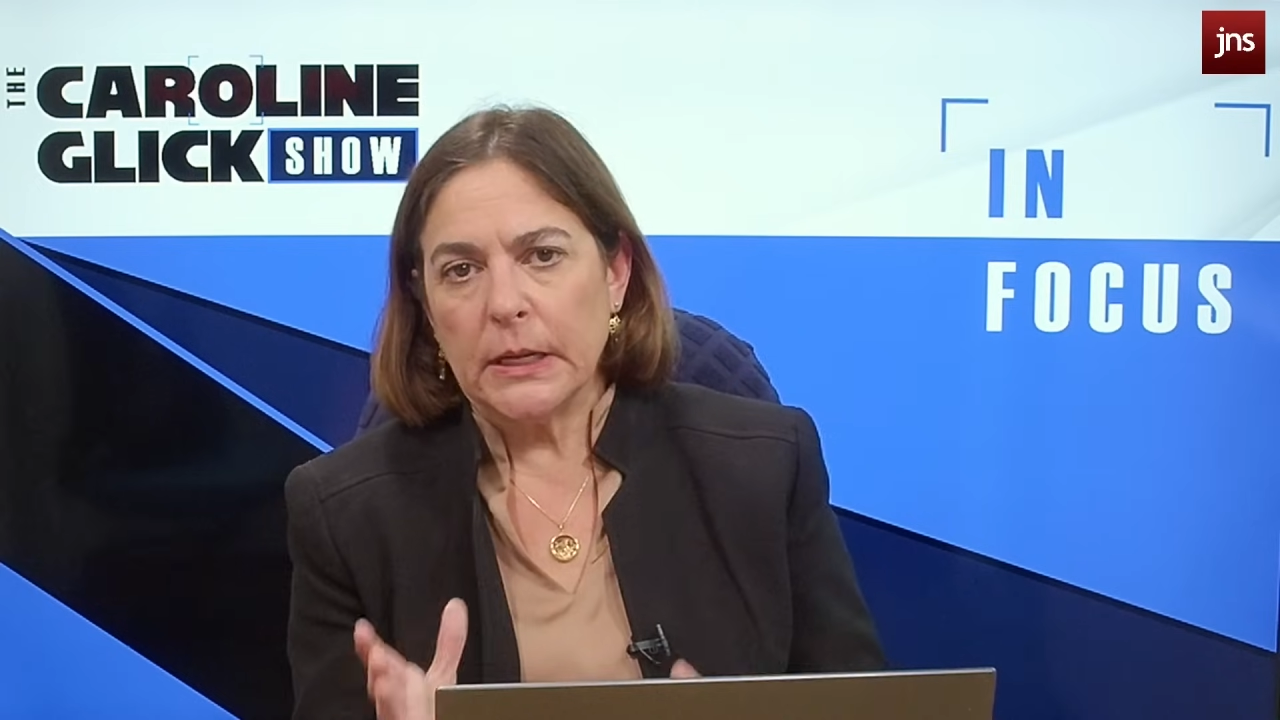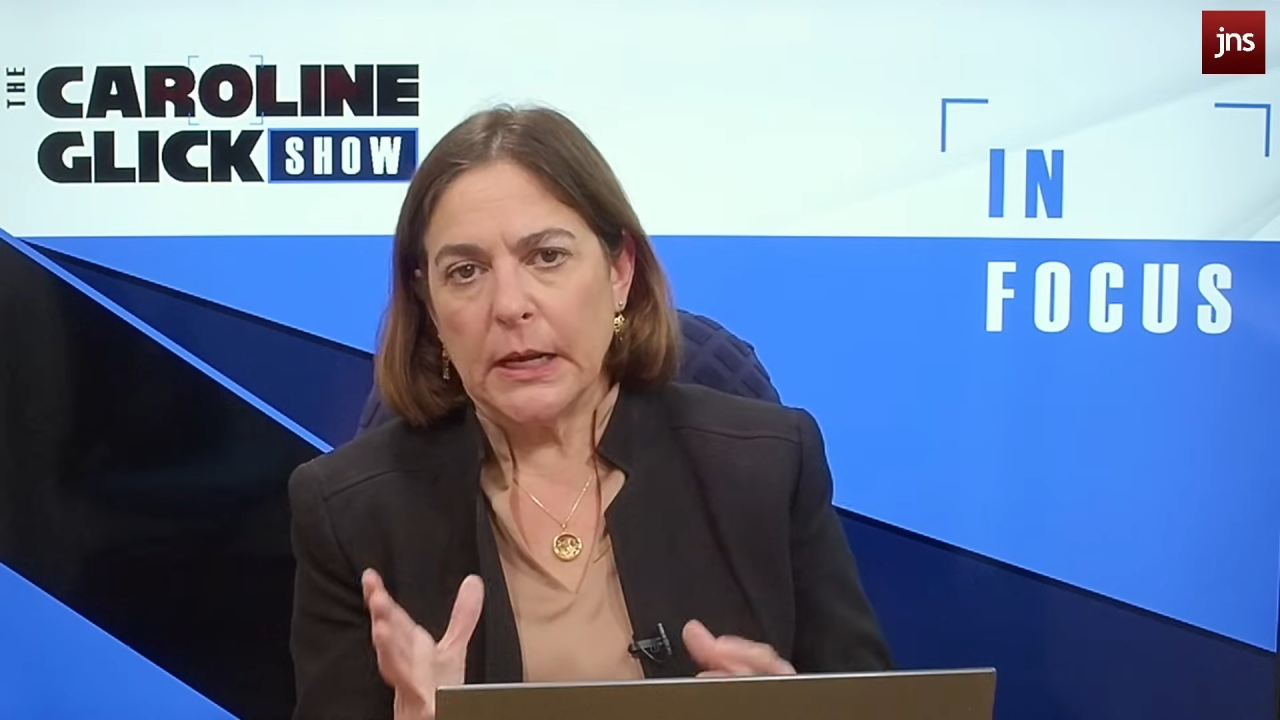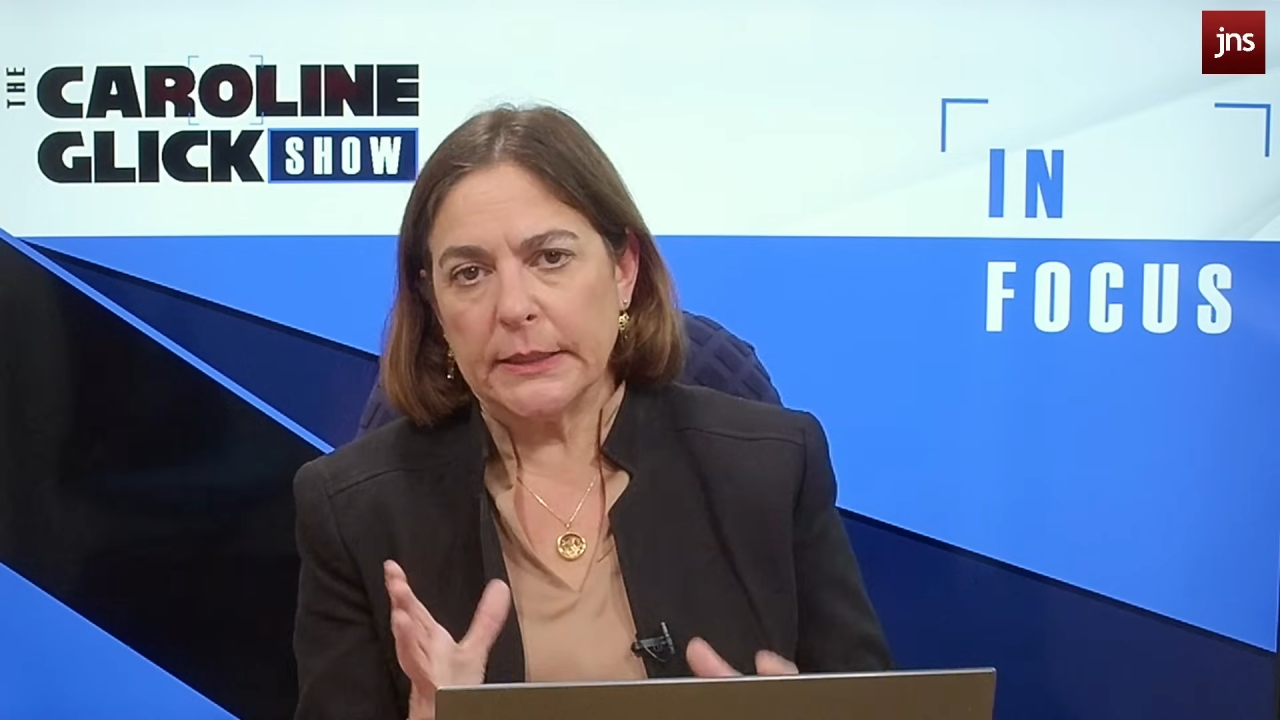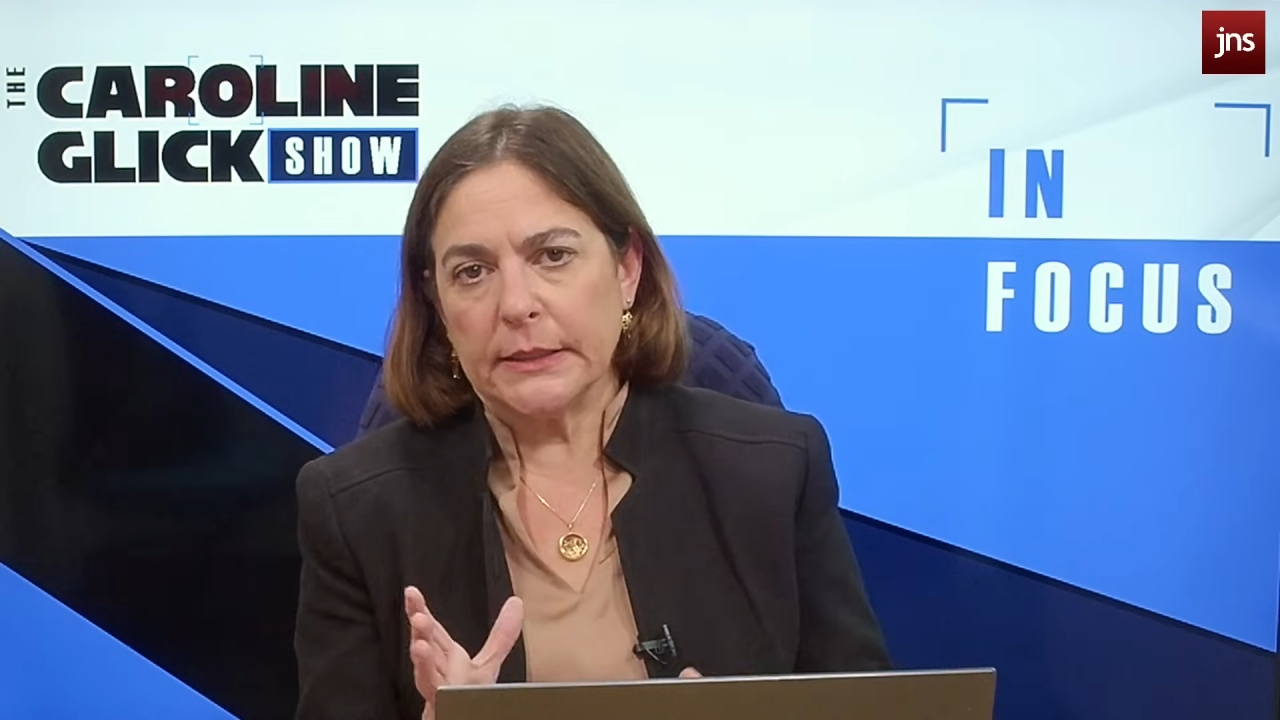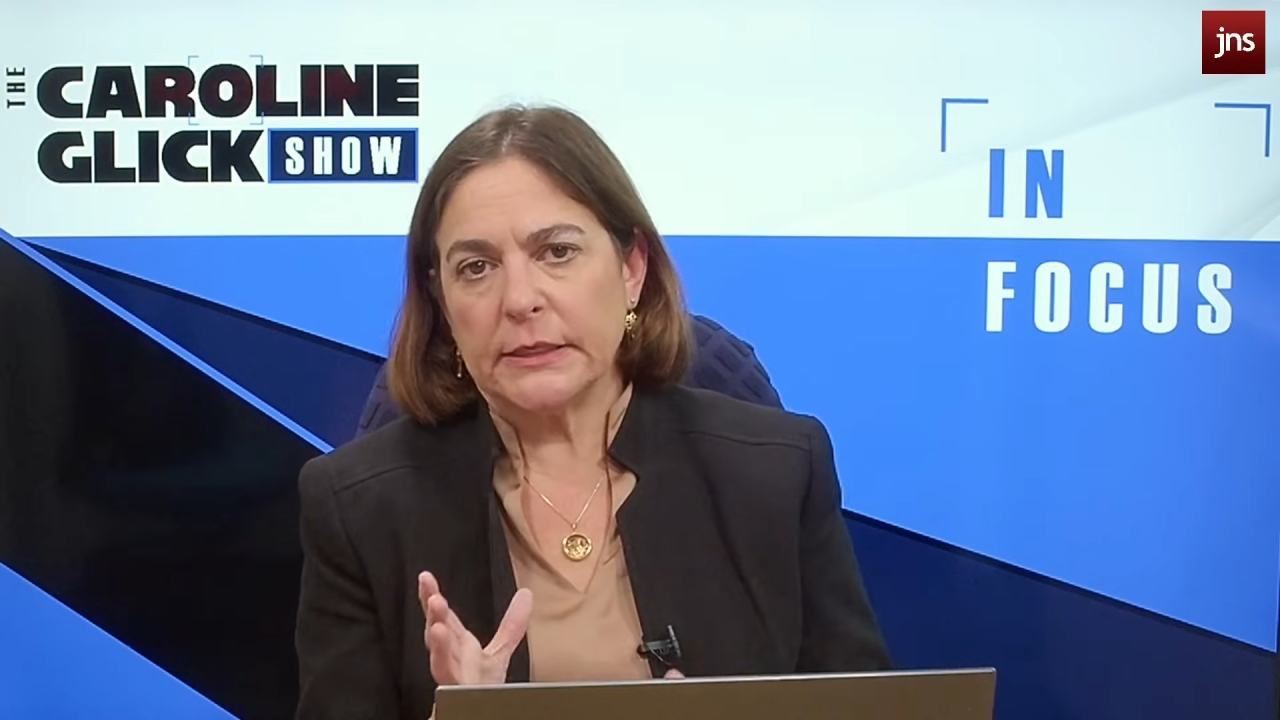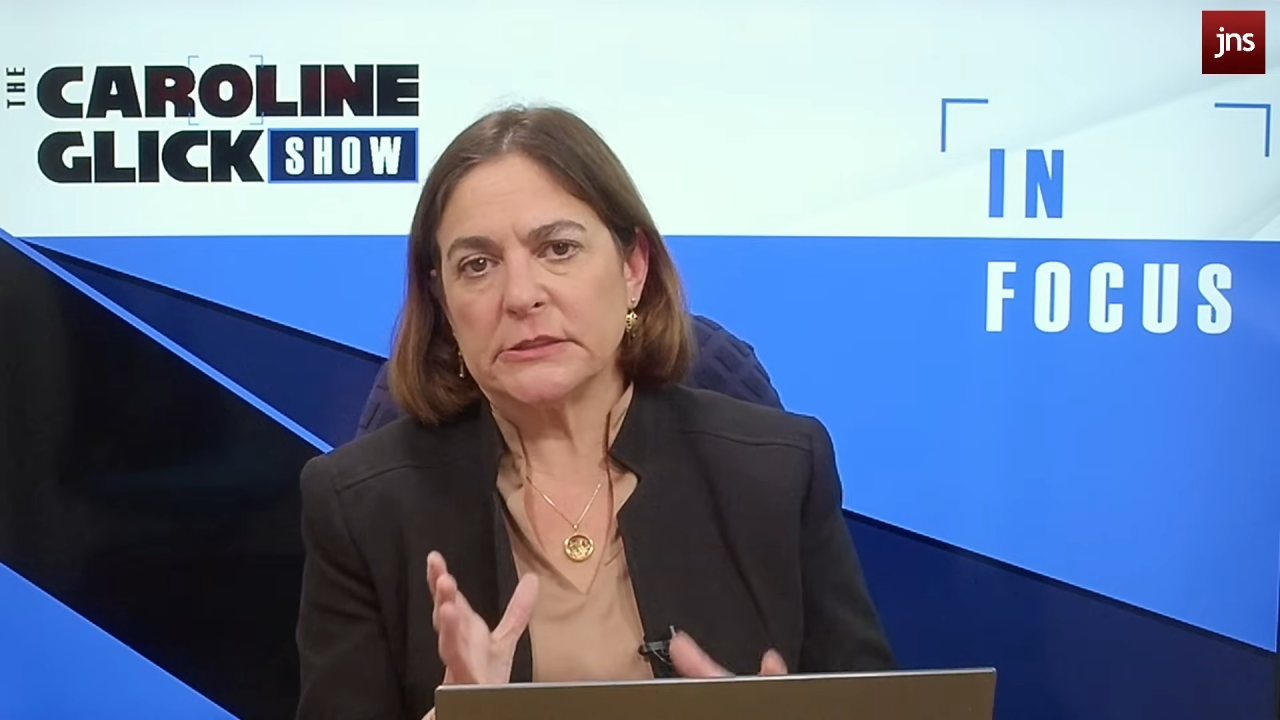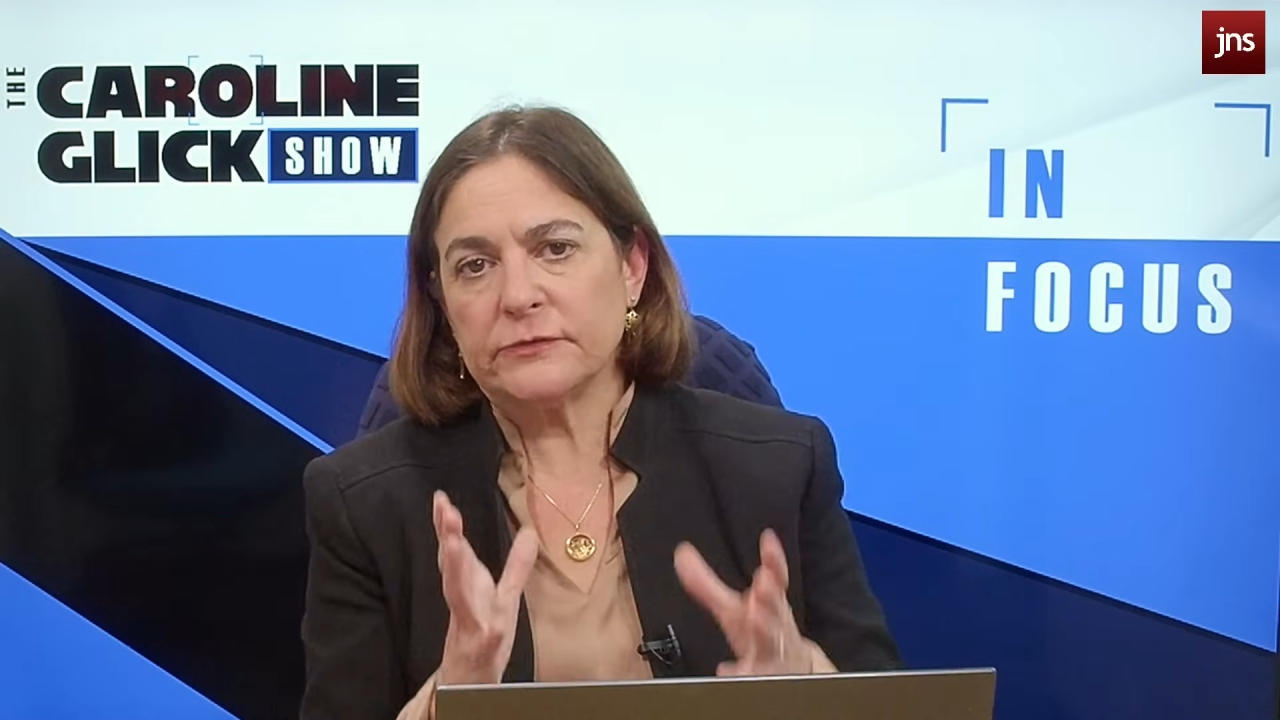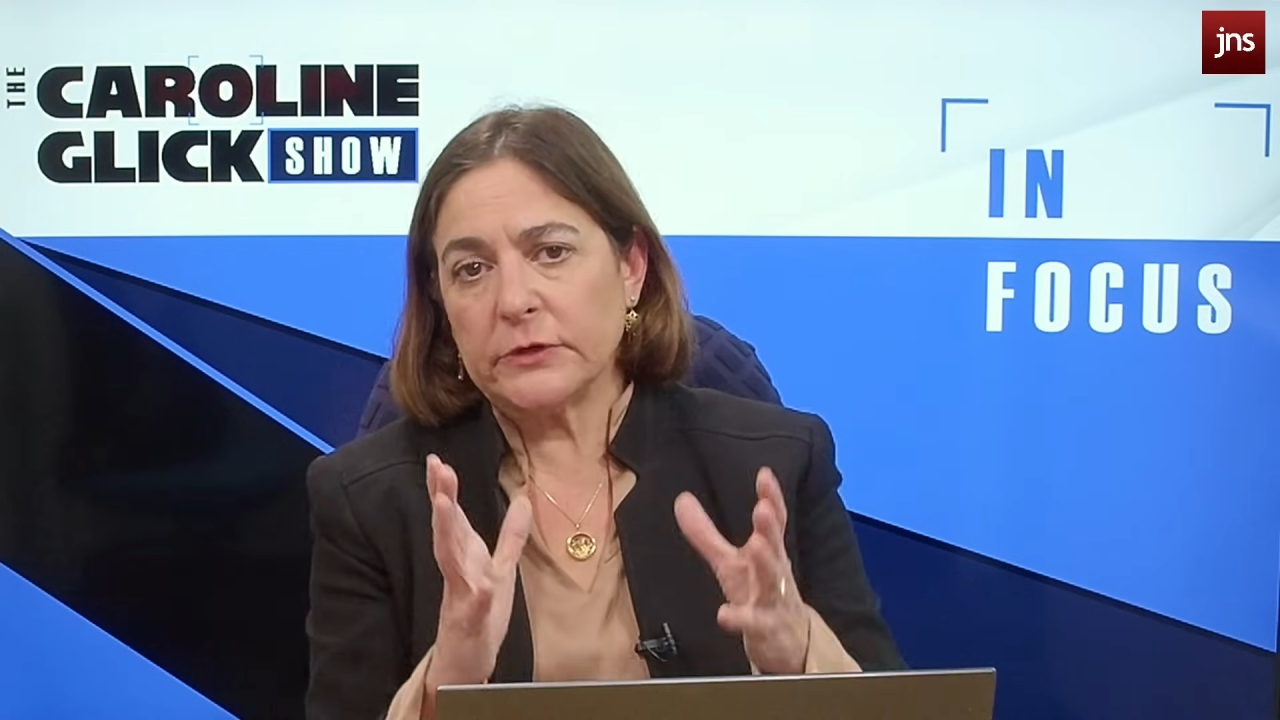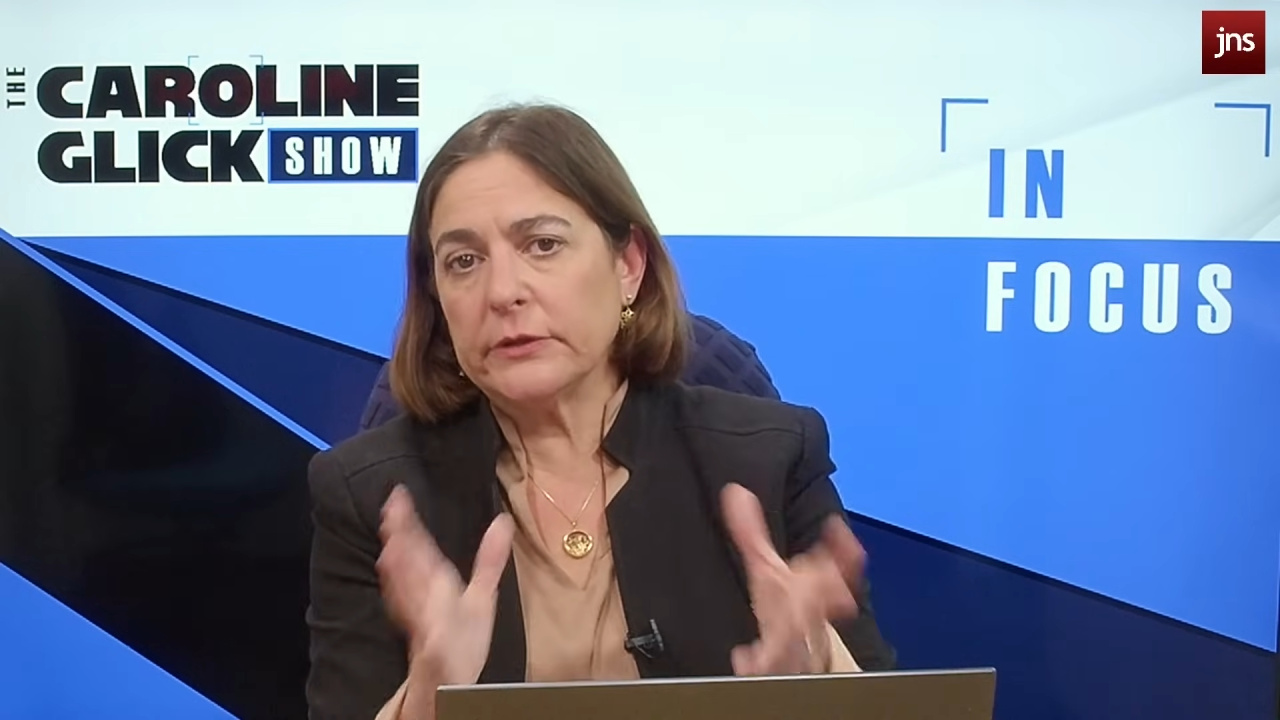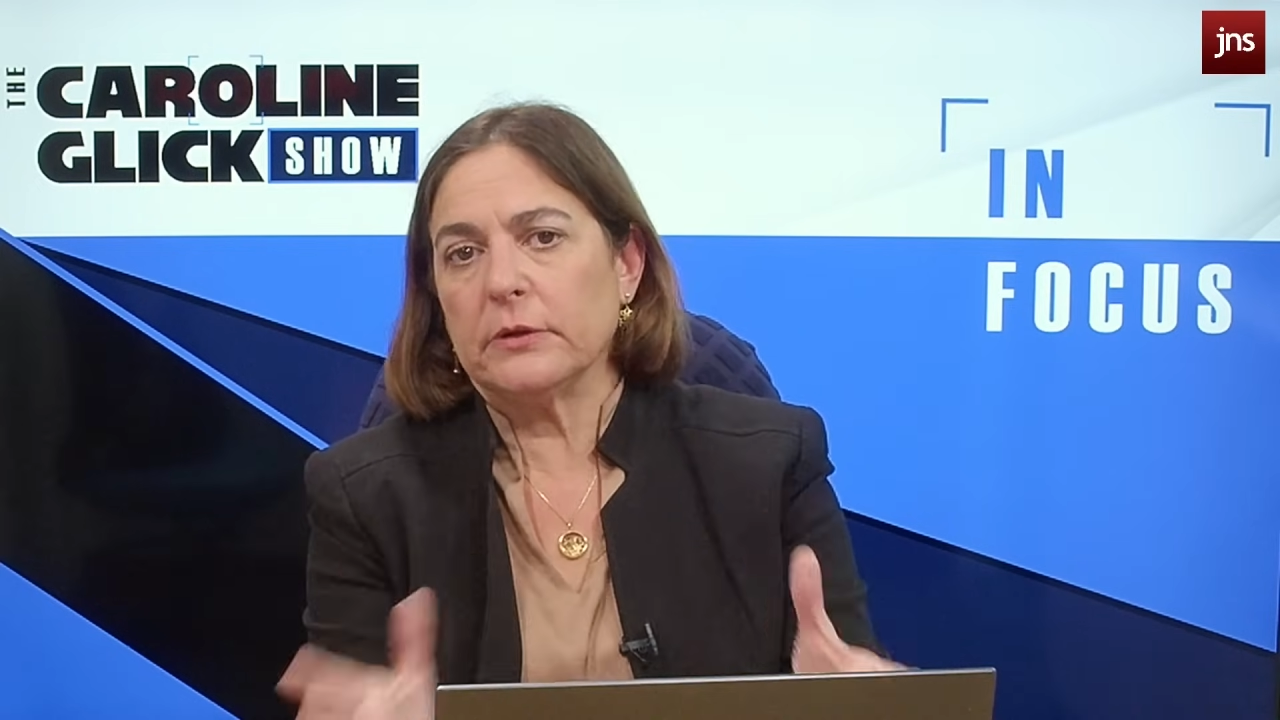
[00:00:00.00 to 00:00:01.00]
and then its
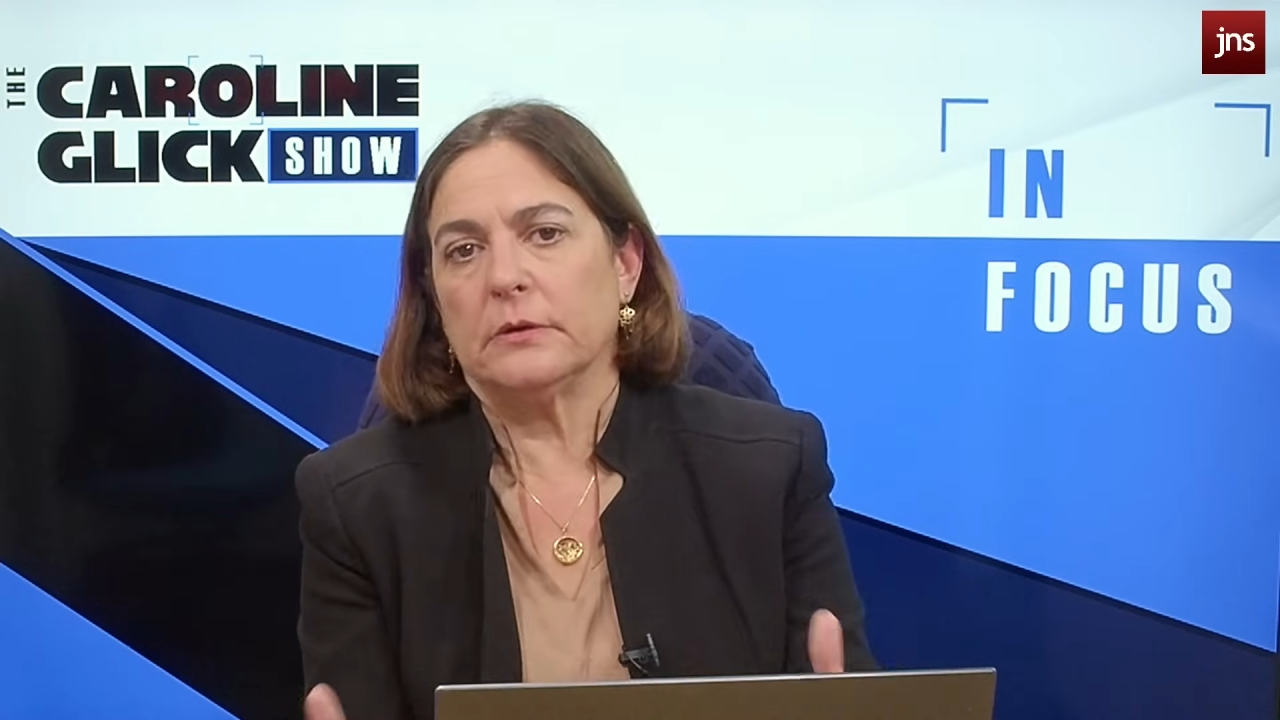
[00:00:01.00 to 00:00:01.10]
further